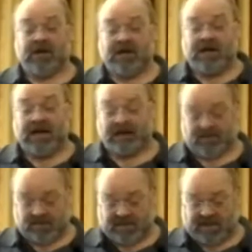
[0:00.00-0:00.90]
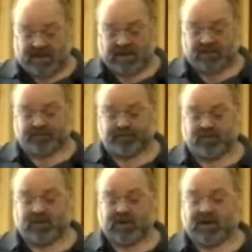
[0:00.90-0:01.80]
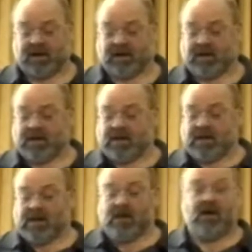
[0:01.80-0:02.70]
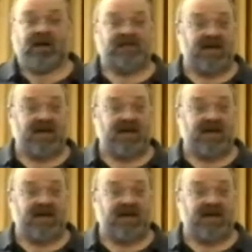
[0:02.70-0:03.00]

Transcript: anything about that. Okay, it takes